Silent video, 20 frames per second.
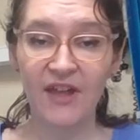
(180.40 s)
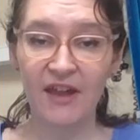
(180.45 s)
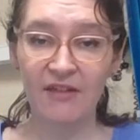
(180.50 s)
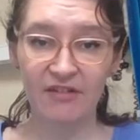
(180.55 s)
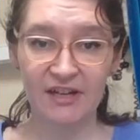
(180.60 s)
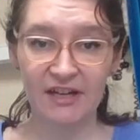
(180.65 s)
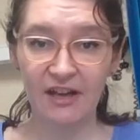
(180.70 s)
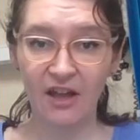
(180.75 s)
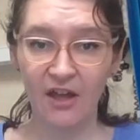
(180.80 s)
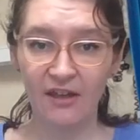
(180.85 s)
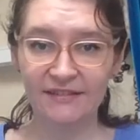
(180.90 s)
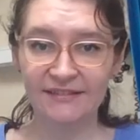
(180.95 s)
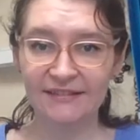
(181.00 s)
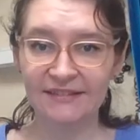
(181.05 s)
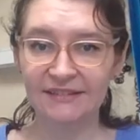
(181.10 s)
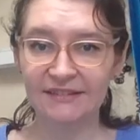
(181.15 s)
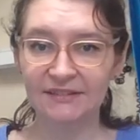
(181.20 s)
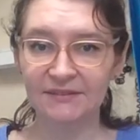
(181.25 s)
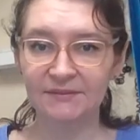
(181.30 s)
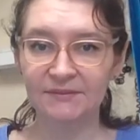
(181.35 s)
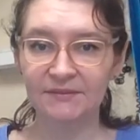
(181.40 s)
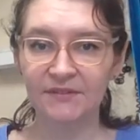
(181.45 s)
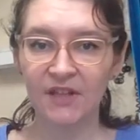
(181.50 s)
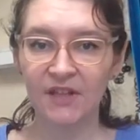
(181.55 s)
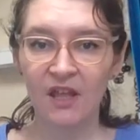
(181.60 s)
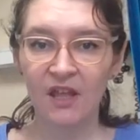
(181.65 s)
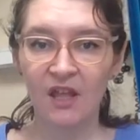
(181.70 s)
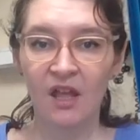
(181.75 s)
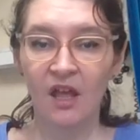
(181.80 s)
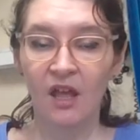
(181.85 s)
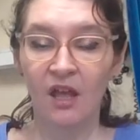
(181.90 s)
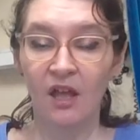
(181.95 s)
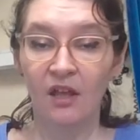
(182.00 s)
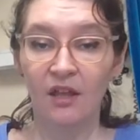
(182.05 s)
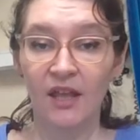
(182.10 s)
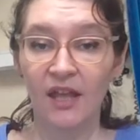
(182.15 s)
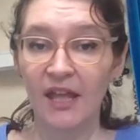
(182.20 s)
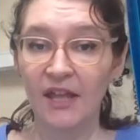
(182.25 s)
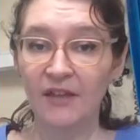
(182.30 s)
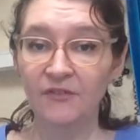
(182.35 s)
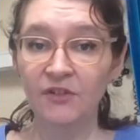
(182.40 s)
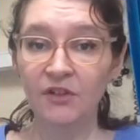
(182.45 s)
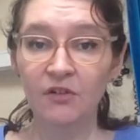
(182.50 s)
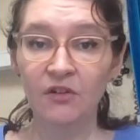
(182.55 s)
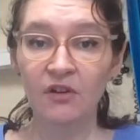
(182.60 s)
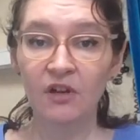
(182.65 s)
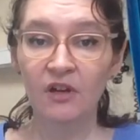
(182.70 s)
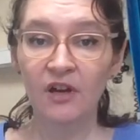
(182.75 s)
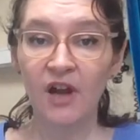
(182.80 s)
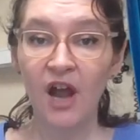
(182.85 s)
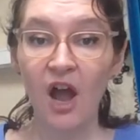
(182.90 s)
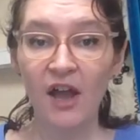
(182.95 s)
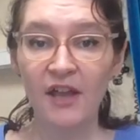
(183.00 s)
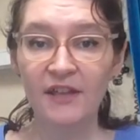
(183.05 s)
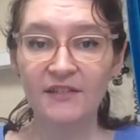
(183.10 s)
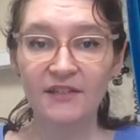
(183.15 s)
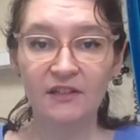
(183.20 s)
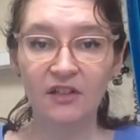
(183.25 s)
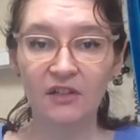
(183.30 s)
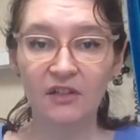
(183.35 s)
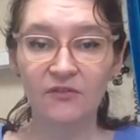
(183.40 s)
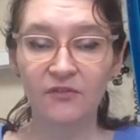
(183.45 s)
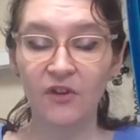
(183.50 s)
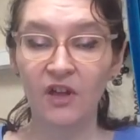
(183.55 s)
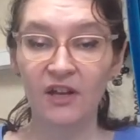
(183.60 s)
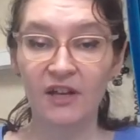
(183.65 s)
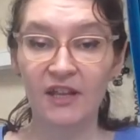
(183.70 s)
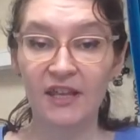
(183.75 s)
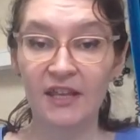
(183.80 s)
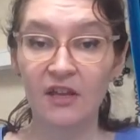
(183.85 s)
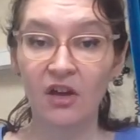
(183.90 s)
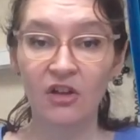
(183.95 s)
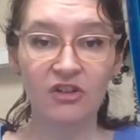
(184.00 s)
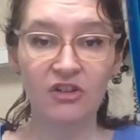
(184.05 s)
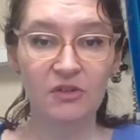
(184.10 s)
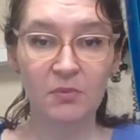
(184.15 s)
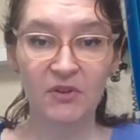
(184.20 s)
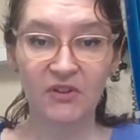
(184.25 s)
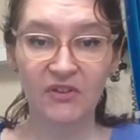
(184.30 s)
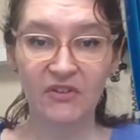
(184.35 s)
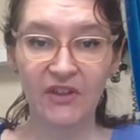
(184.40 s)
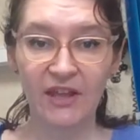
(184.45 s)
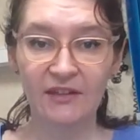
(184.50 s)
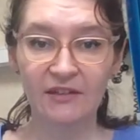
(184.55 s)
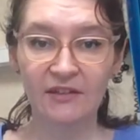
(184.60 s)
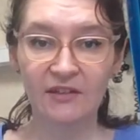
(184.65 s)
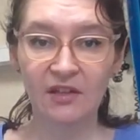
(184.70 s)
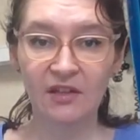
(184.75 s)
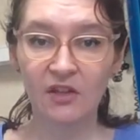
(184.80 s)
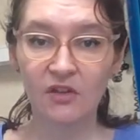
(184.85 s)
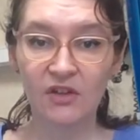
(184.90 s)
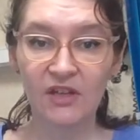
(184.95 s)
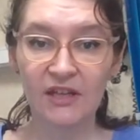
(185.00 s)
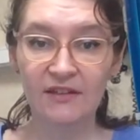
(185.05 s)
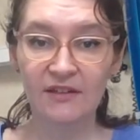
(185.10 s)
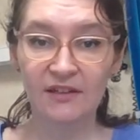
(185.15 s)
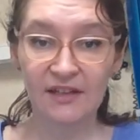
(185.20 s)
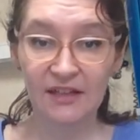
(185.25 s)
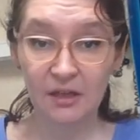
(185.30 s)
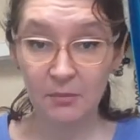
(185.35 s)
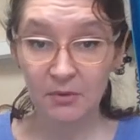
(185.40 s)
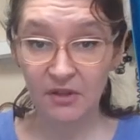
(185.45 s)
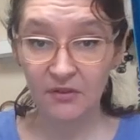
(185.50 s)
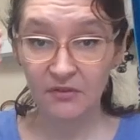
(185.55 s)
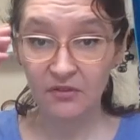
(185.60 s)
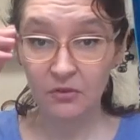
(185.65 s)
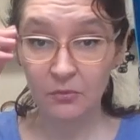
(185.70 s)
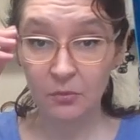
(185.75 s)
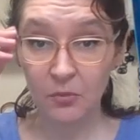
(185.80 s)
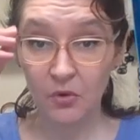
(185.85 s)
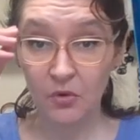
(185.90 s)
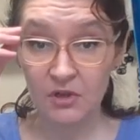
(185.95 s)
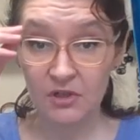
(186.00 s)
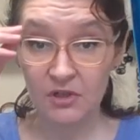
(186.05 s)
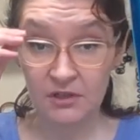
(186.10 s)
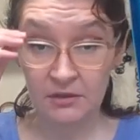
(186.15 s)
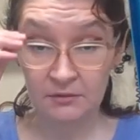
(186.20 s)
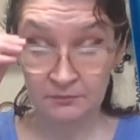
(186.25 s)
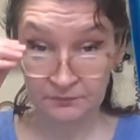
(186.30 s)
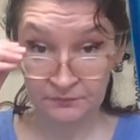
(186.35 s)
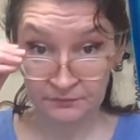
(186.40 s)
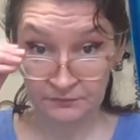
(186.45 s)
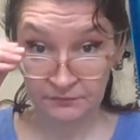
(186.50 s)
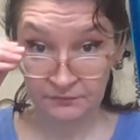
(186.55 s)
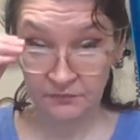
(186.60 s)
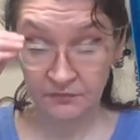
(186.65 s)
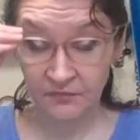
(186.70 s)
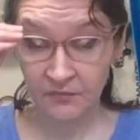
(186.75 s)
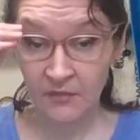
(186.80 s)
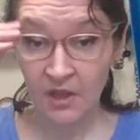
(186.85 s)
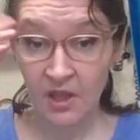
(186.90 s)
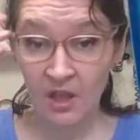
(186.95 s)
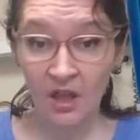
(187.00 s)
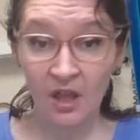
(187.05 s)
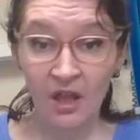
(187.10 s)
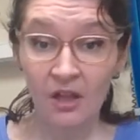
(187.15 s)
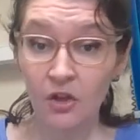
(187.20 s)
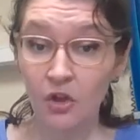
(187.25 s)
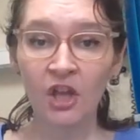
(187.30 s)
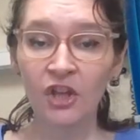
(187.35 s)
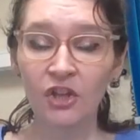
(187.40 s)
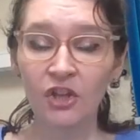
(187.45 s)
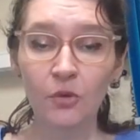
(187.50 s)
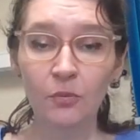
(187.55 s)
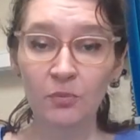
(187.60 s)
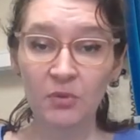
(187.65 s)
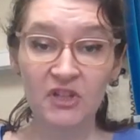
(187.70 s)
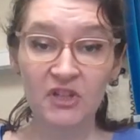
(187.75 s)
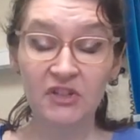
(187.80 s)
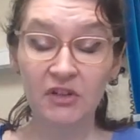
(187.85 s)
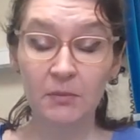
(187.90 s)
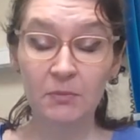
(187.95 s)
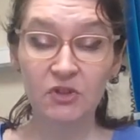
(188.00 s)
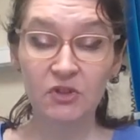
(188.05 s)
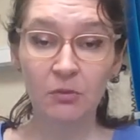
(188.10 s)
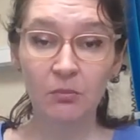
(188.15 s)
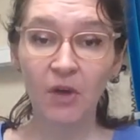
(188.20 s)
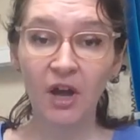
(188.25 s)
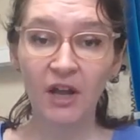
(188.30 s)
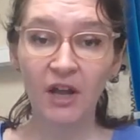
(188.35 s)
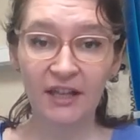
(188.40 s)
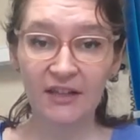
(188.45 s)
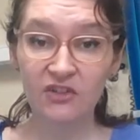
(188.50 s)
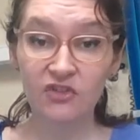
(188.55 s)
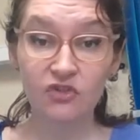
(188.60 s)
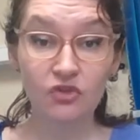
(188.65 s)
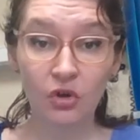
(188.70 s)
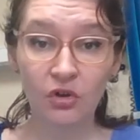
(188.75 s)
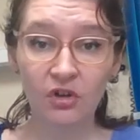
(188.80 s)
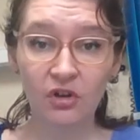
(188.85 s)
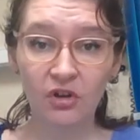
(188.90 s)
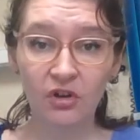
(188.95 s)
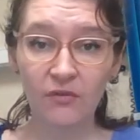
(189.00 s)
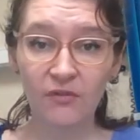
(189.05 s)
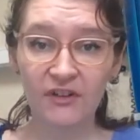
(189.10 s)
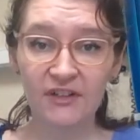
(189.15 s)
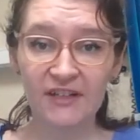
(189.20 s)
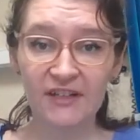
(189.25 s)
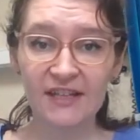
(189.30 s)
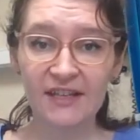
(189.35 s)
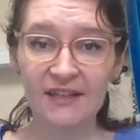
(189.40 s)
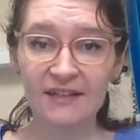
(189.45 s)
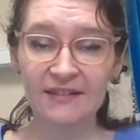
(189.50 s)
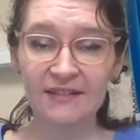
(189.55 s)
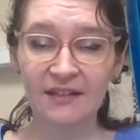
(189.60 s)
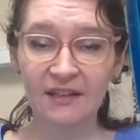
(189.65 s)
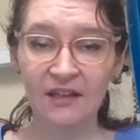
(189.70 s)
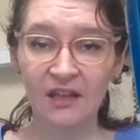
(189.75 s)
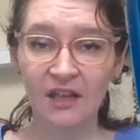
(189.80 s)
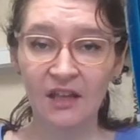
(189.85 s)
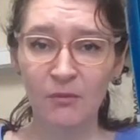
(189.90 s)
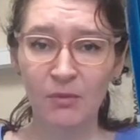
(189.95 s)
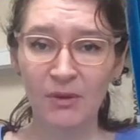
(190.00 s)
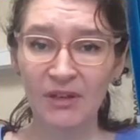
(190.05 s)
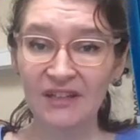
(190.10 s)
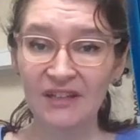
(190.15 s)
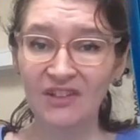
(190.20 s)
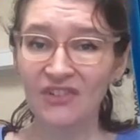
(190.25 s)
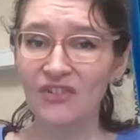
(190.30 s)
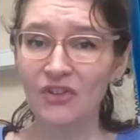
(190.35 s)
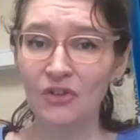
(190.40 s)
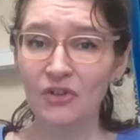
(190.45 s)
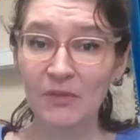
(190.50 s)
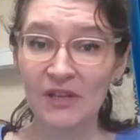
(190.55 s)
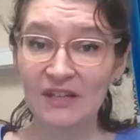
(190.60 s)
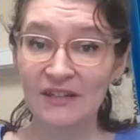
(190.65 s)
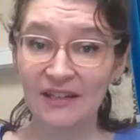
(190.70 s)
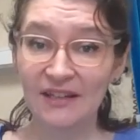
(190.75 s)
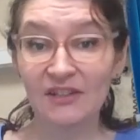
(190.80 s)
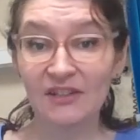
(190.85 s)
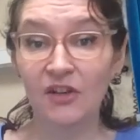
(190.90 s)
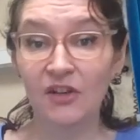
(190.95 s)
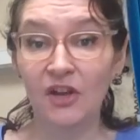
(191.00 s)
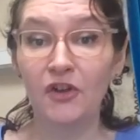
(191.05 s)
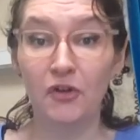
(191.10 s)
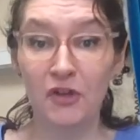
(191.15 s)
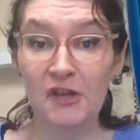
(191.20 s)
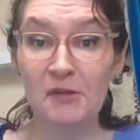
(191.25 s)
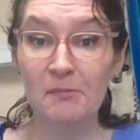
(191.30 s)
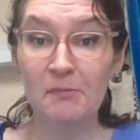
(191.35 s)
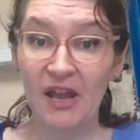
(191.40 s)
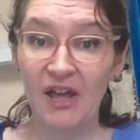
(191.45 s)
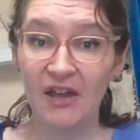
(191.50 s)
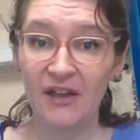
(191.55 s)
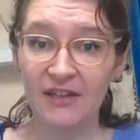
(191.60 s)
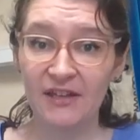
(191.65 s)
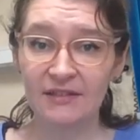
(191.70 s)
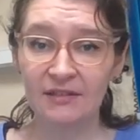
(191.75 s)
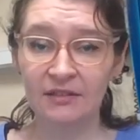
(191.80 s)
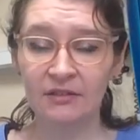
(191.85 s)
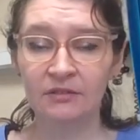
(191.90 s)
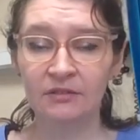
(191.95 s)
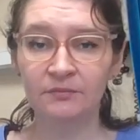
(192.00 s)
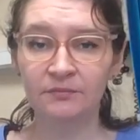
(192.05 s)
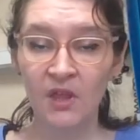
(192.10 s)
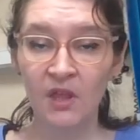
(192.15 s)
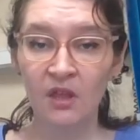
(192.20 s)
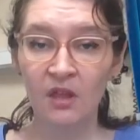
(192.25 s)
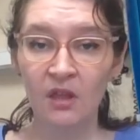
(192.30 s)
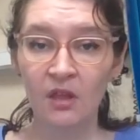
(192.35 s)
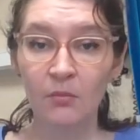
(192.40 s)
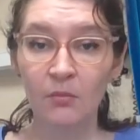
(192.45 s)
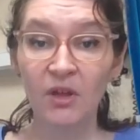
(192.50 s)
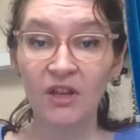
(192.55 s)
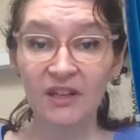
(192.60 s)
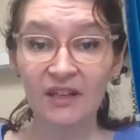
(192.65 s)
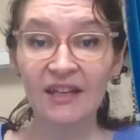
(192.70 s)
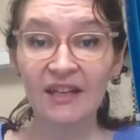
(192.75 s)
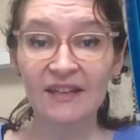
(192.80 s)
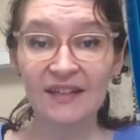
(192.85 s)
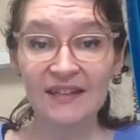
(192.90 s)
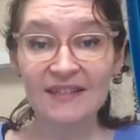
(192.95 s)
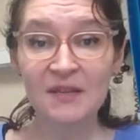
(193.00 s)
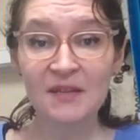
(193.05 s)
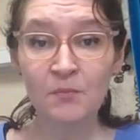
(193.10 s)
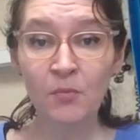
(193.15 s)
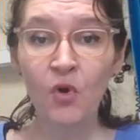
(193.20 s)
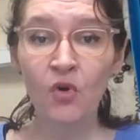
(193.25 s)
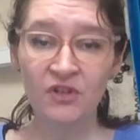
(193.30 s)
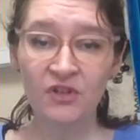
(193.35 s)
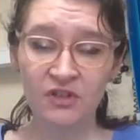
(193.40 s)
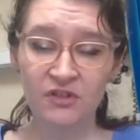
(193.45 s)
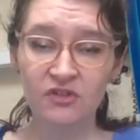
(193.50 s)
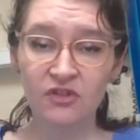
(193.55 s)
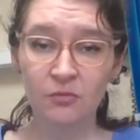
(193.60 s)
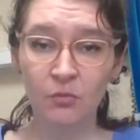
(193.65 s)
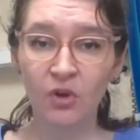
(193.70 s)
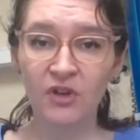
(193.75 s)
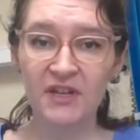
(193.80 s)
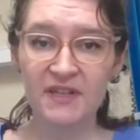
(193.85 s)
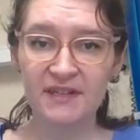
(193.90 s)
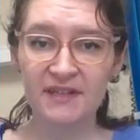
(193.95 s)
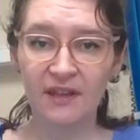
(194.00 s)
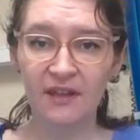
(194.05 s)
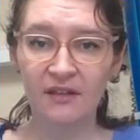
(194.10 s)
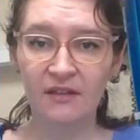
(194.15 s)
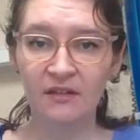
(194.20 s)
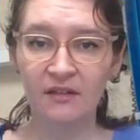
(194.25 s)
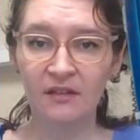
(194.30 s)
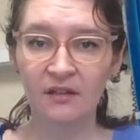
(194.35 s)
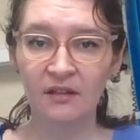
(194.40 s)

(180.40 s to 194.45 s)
wearing glasses. If your eyes are not working 100%, you need a little bit of support. Your prescription might get stronger over the years, but it doesn't mean that you are going blind. But it is important to monitor,